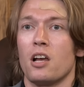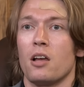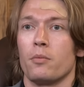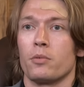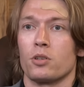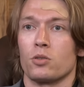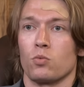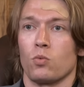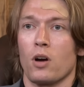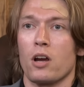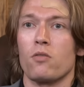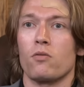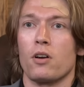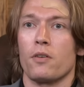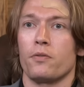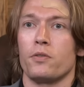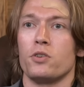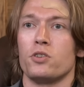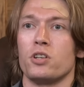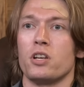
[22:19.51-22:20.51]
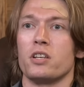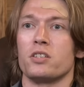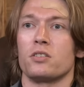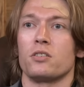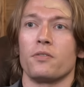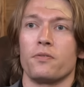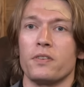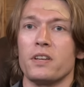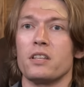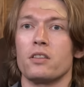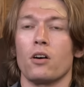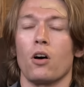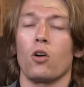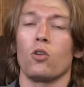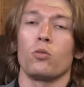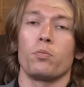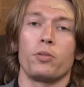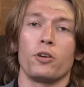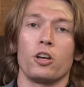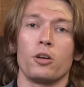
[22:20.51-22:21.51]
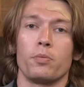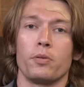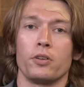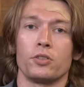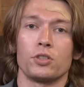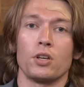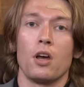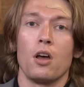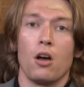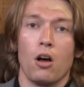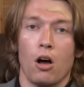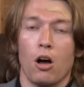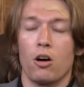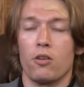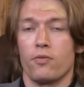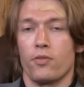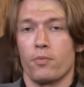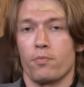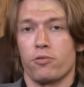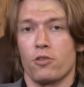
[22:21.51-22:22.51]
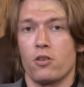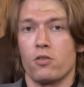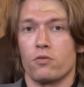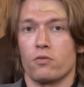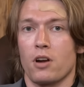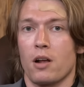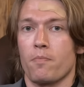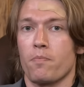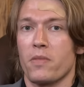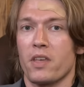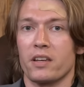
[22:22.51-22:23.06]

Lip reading: because white refugees defeat the whole purpose of the program.